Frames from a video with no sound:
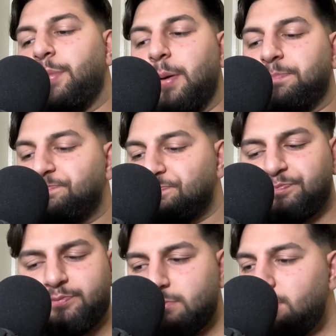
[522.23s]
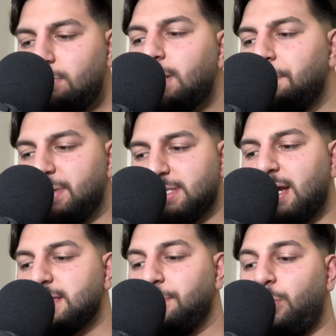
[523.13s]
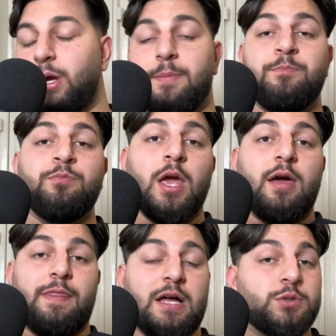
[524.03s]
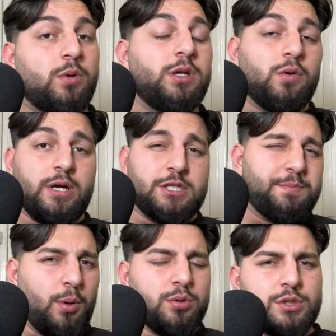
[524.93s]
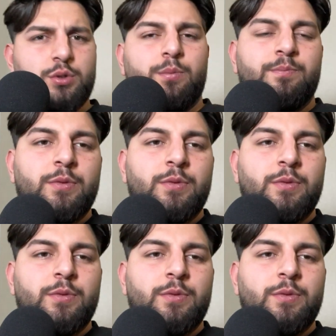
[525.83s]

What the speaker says: But besides the point, that's what you're exposed to.